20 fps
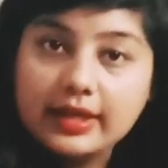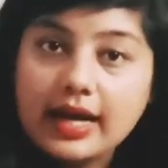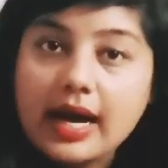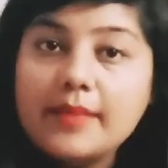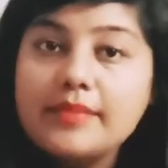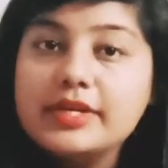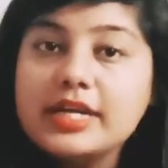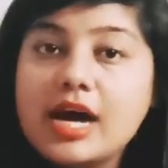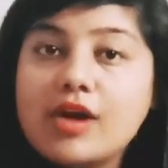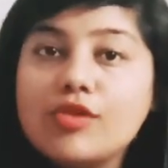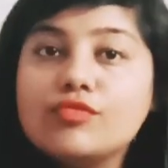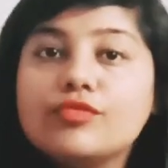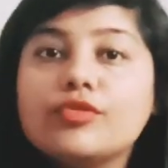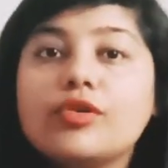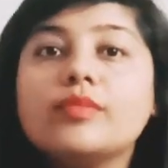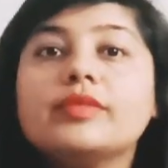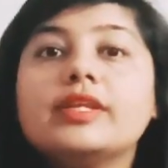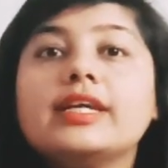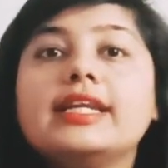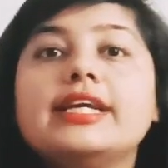come down
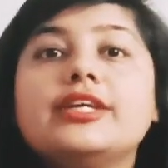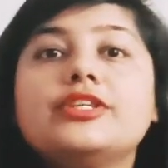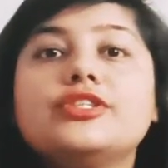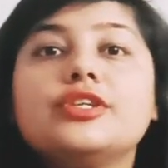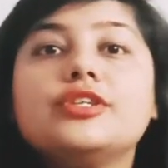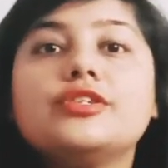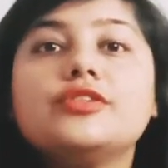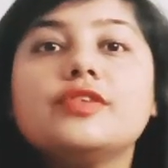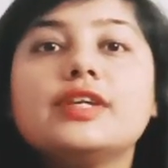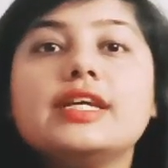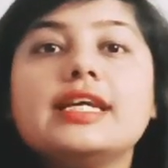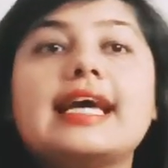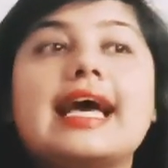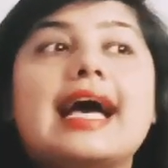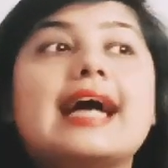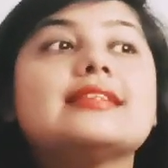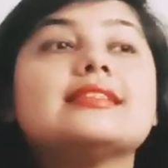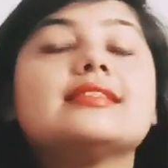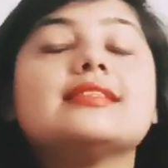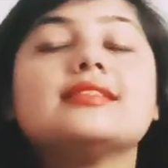from the lychee tree
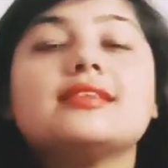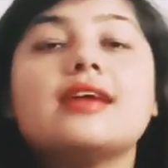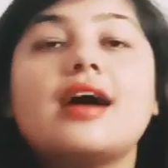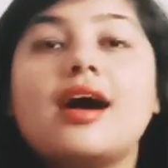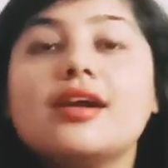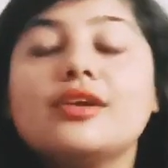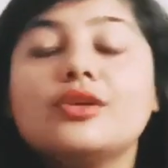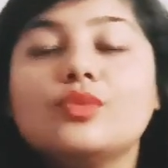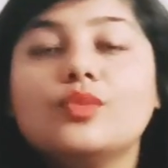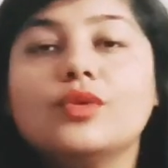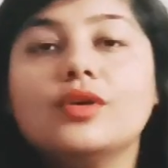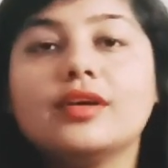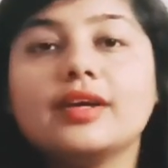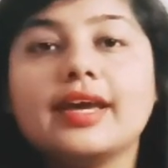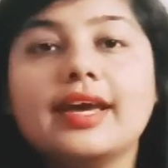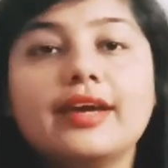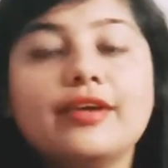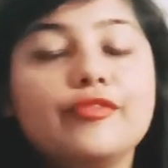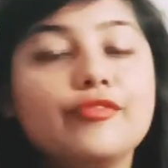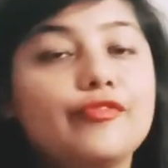and start
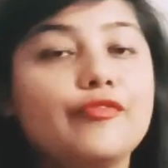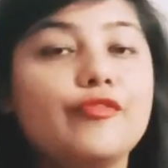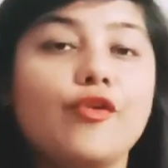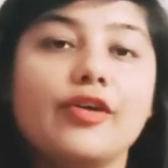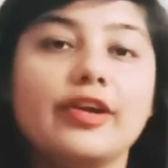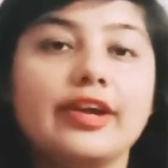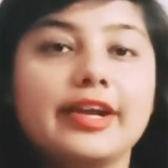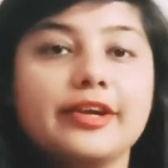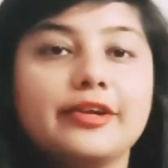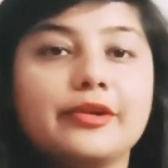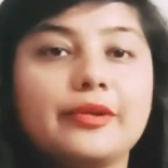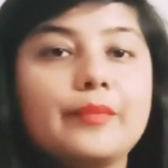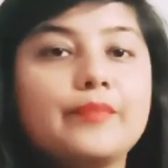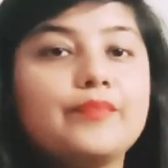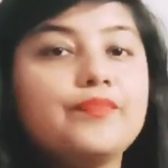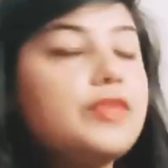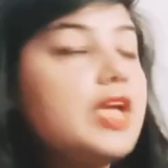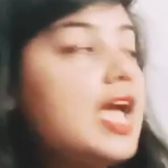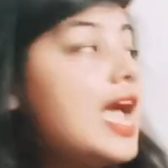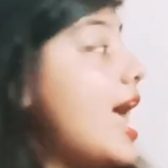working for it.
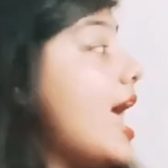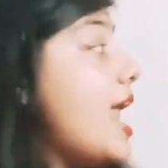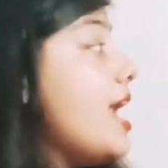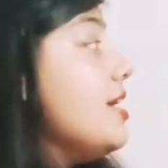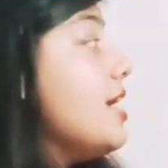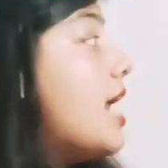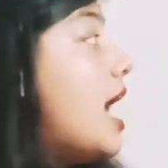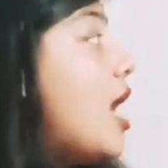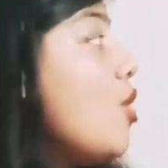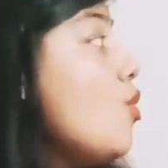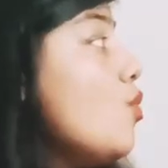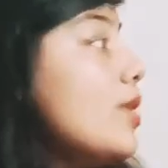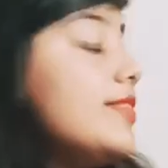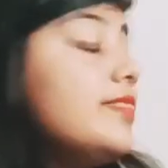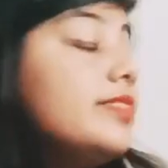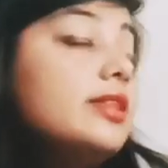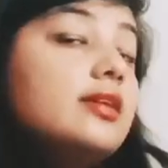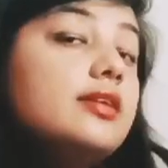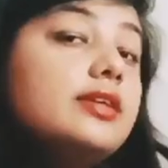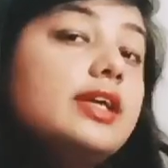Now
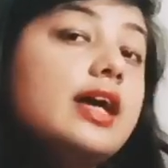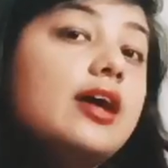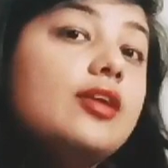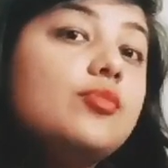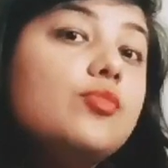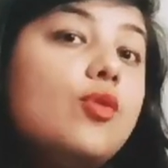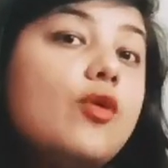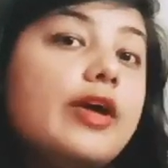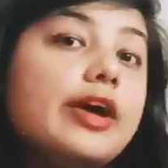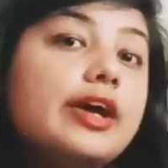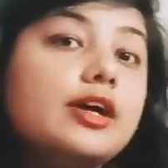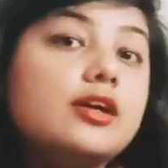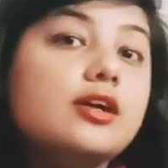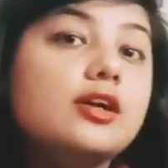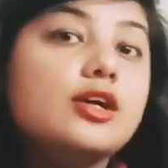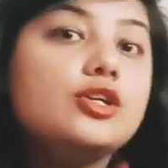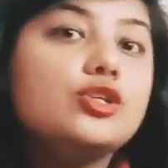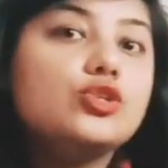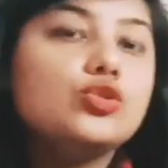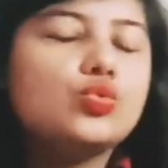when the young boy
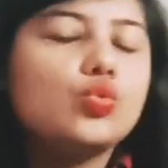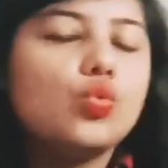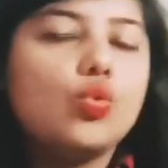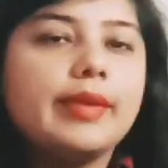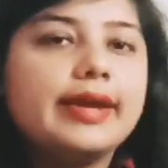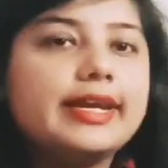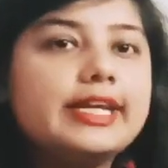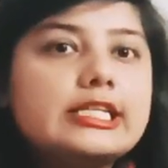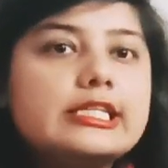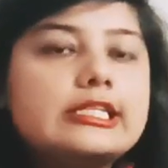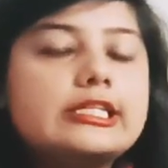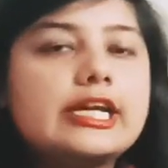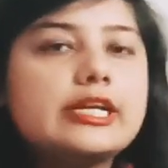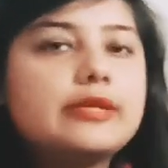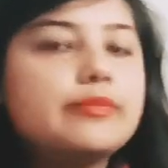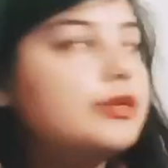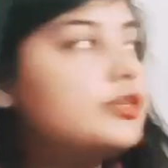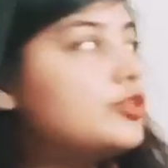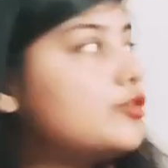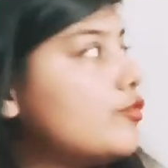heard so many
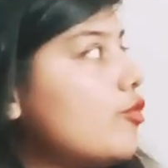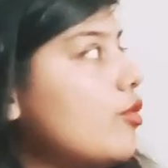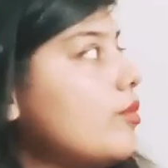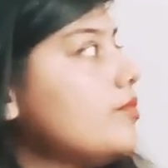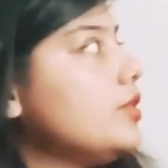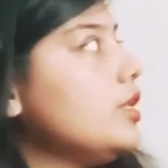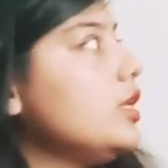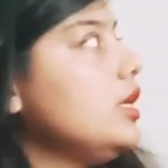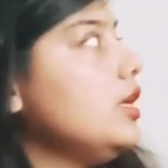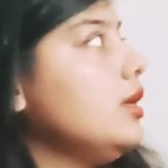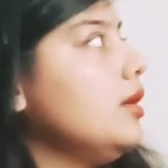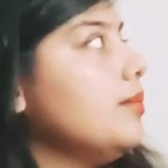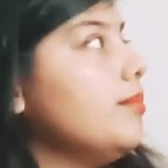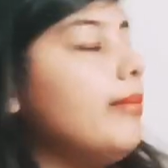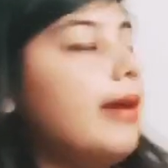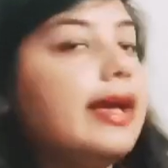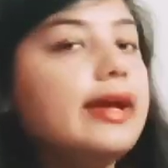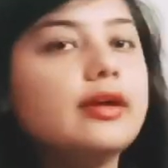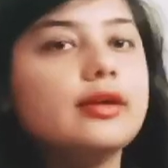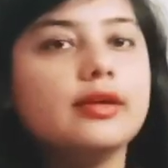statements from the
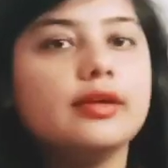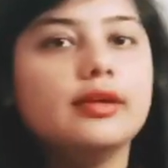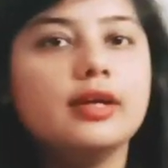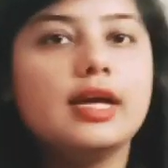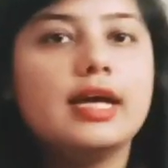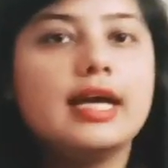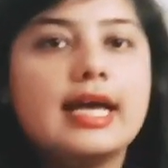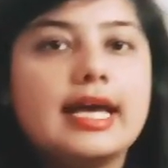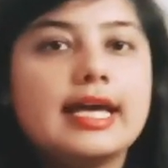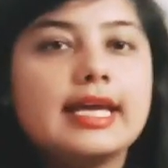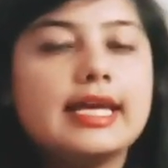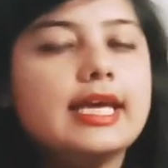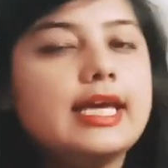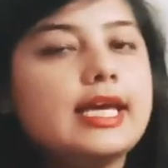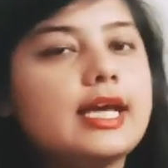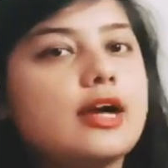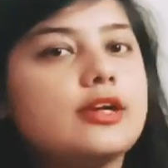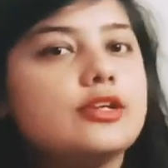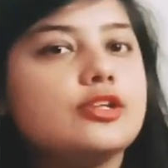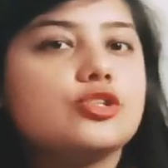beggar,
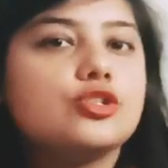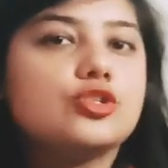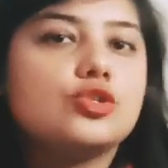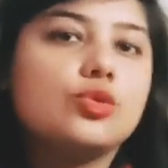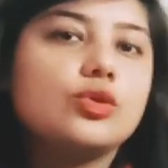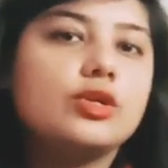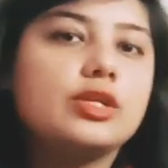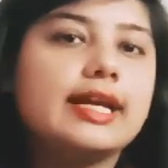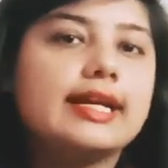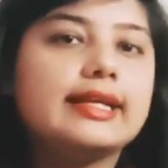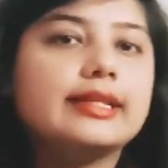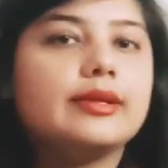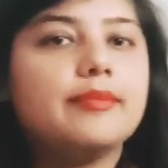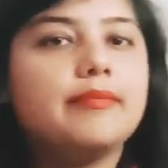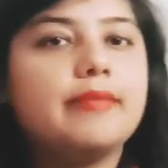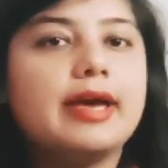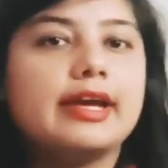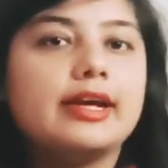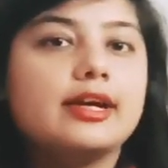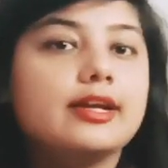he understood that the
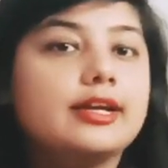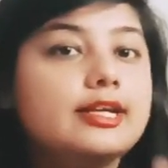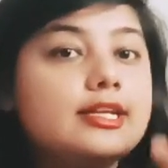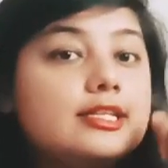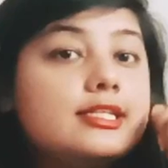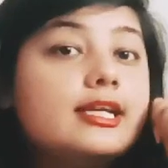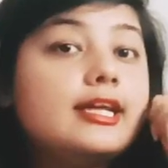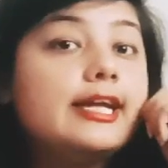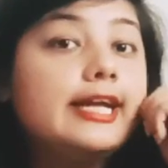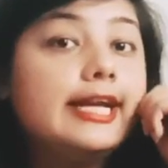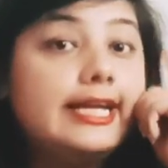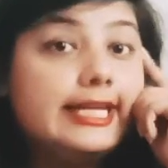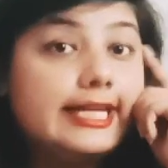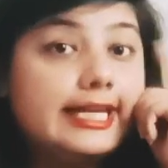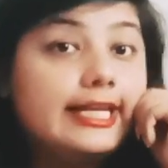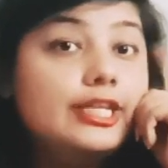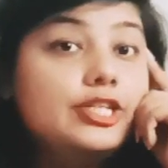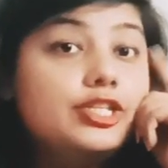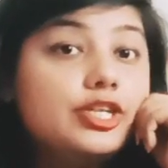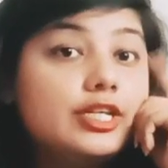beggar is
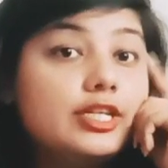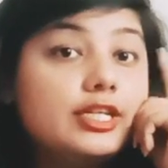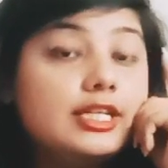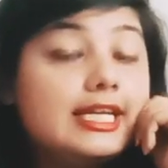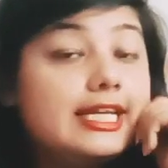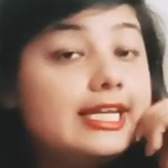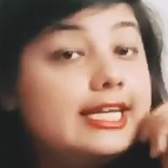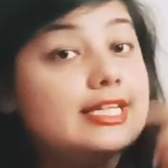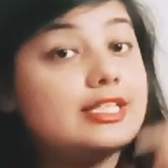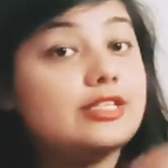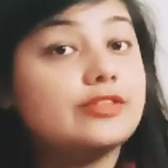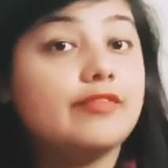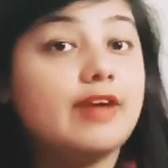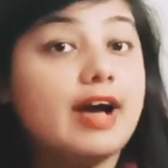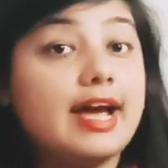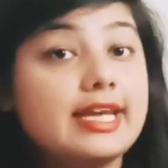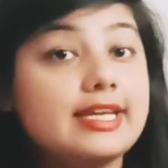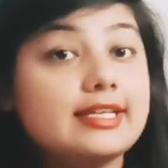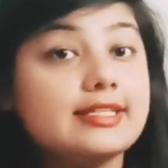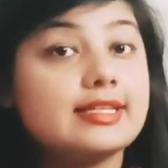intelligent, he is
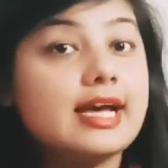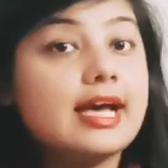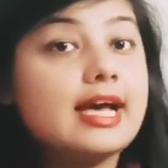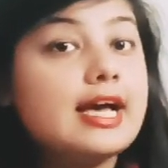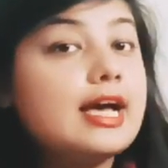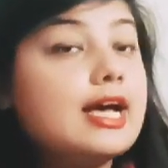wise.